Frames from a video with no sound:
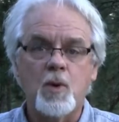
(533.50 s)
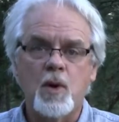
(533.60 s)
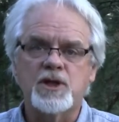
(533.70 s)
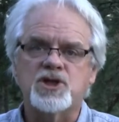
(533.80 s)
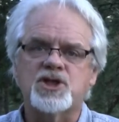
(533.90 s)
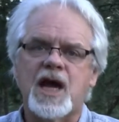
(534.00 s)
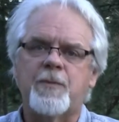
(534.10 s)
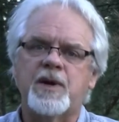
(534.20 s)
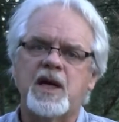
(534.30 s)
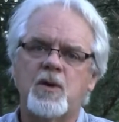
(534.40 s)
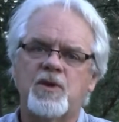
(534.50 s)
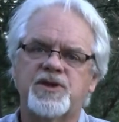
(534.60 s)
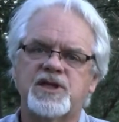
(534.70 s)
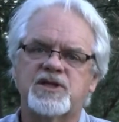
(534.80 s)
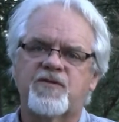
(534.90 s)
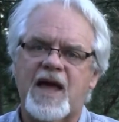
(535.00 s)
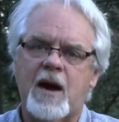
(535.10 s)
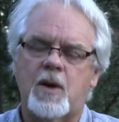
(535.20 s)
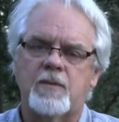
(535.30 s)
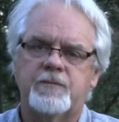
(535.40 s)
I'm going to stop here with this
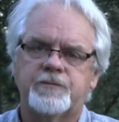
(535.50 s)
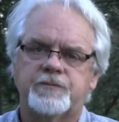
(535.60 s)
flower.